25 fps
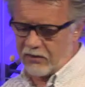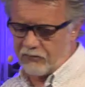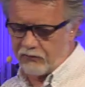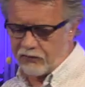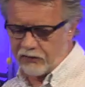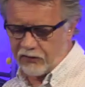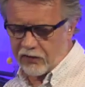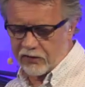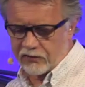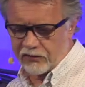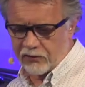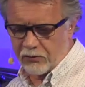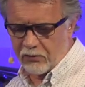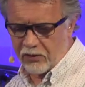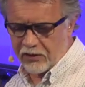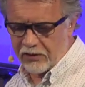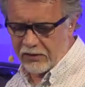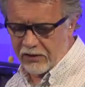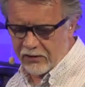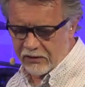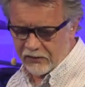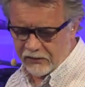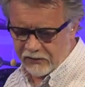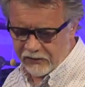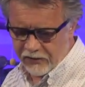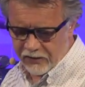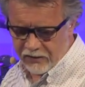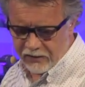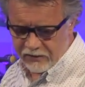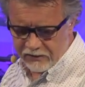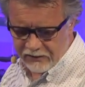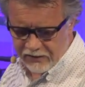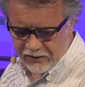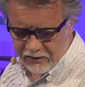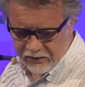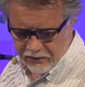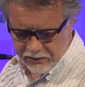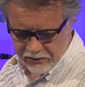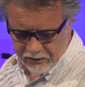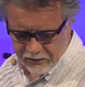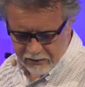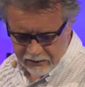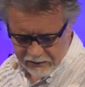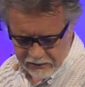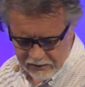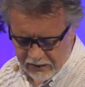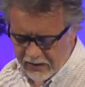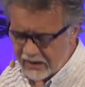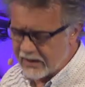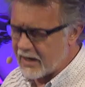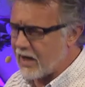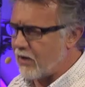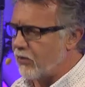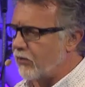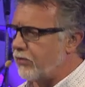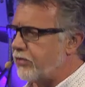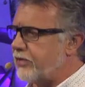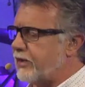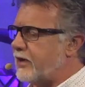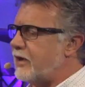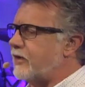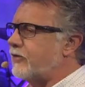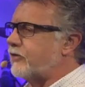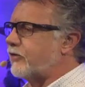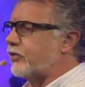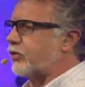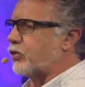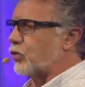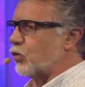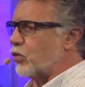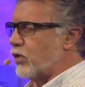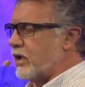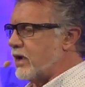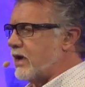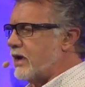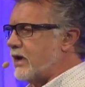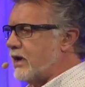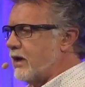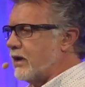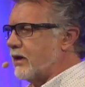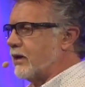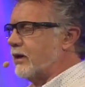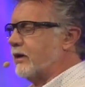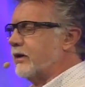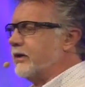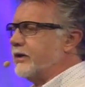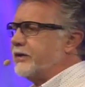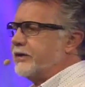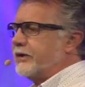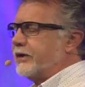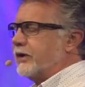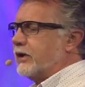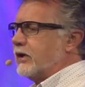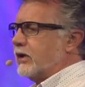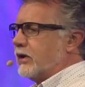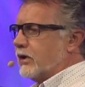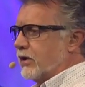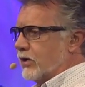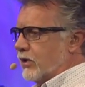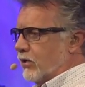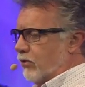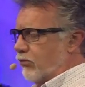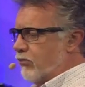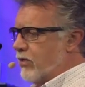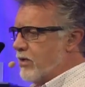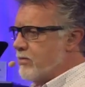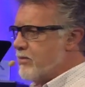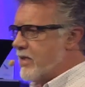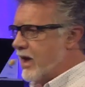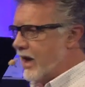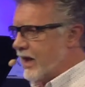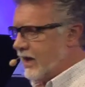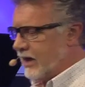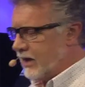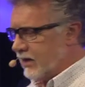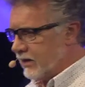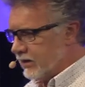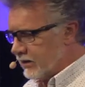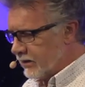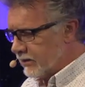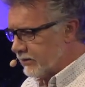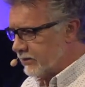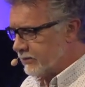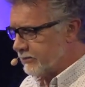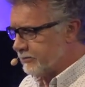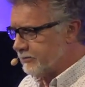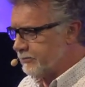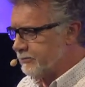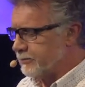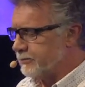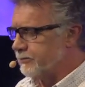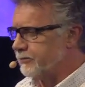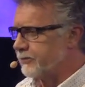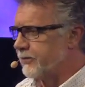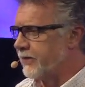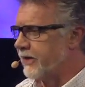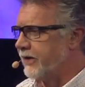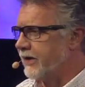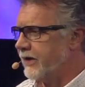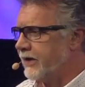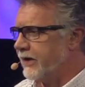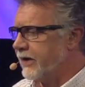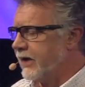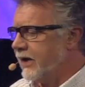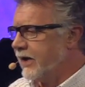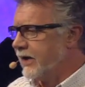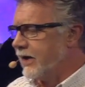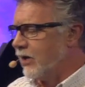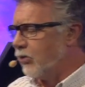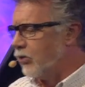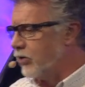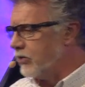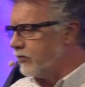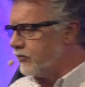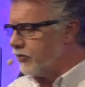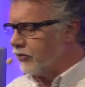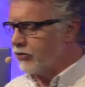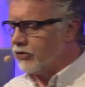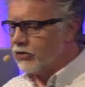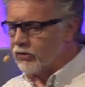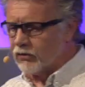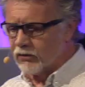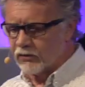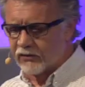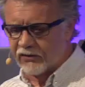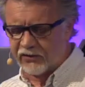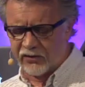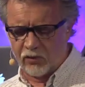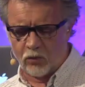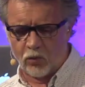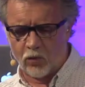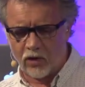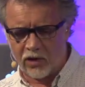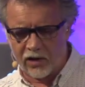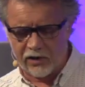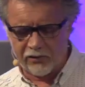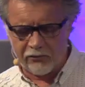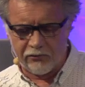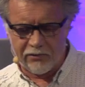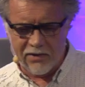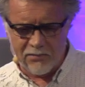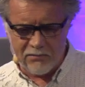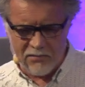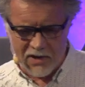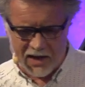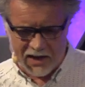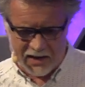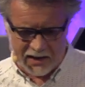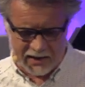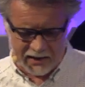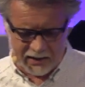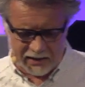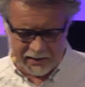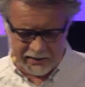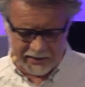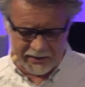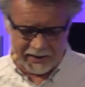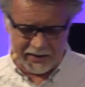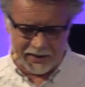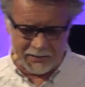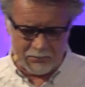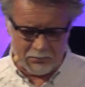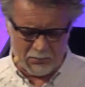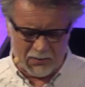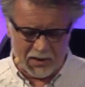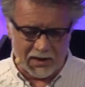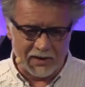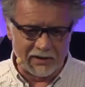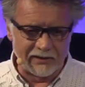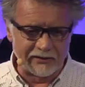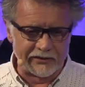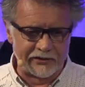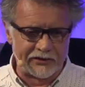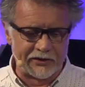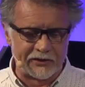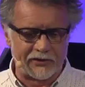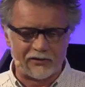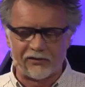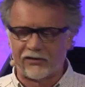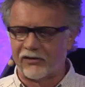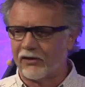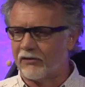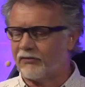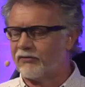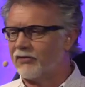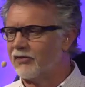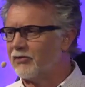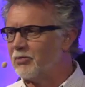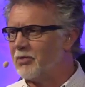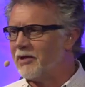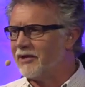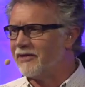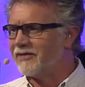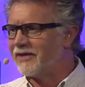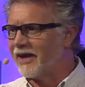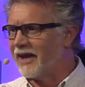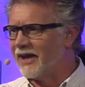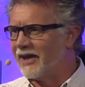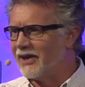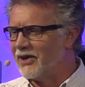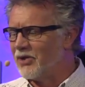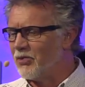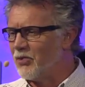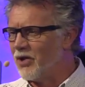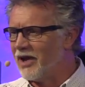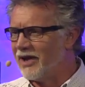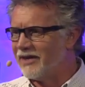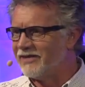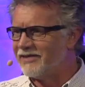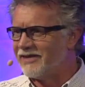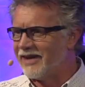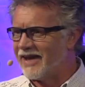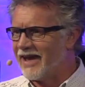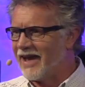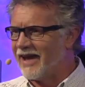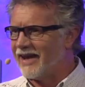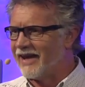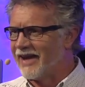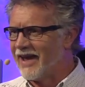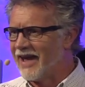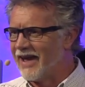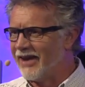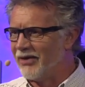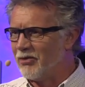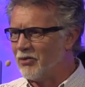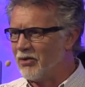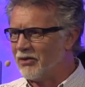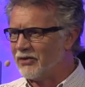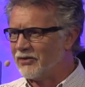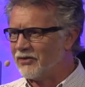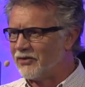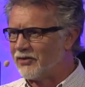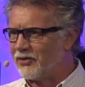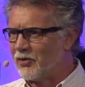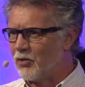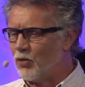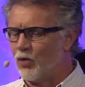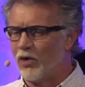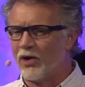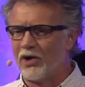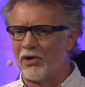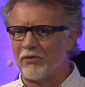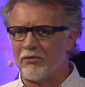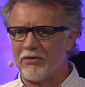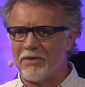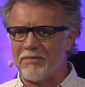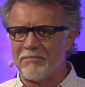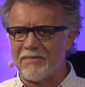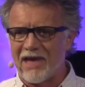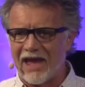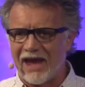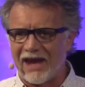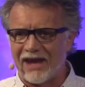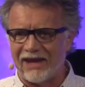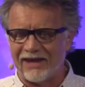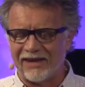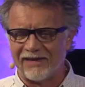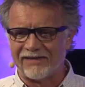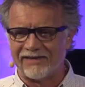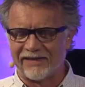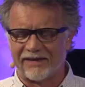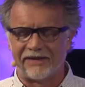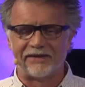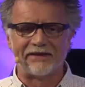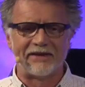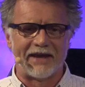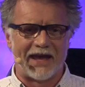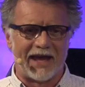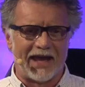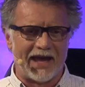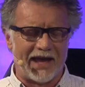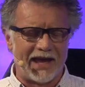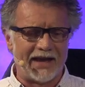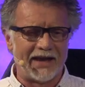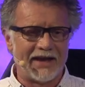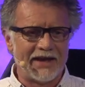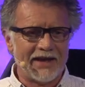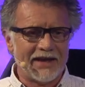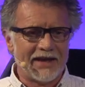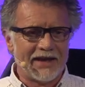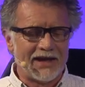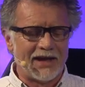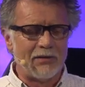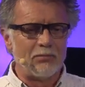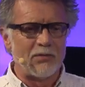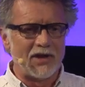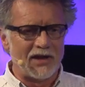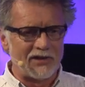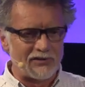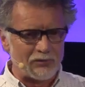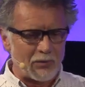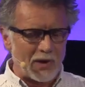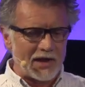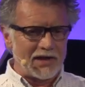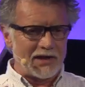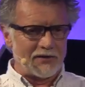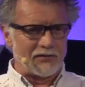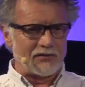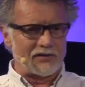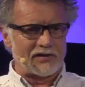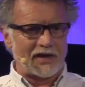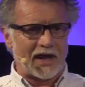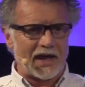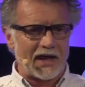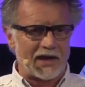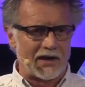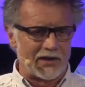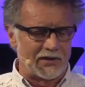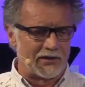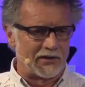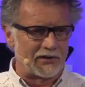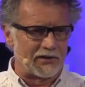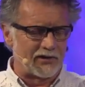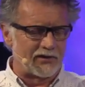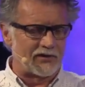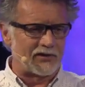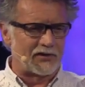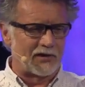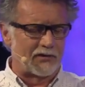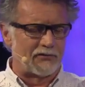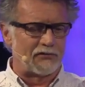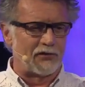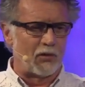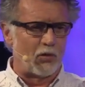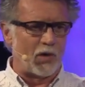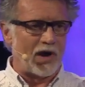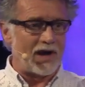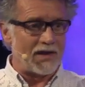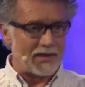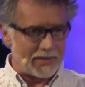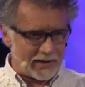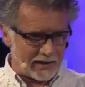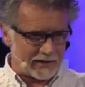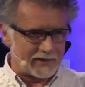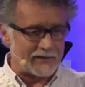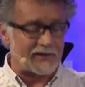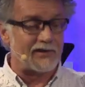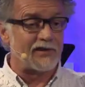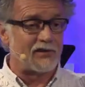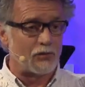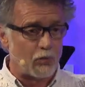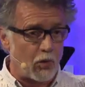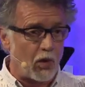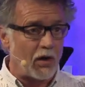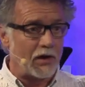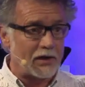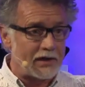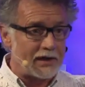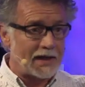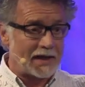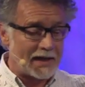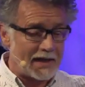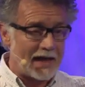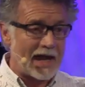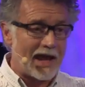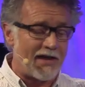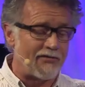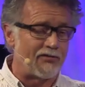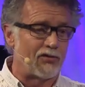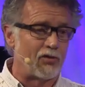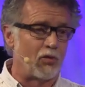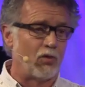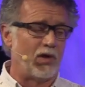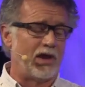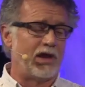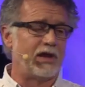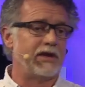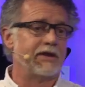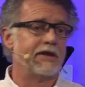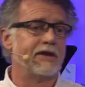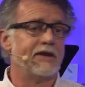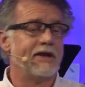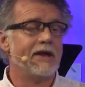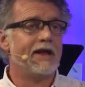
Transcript: 1 Corinthians 13 13. Now, these three remain. Now, once you use the word remain, it means that stuff has been taken away. Do you get that? Once the word remain is in there, it means when you've taken other stuff away, this is what you're left with.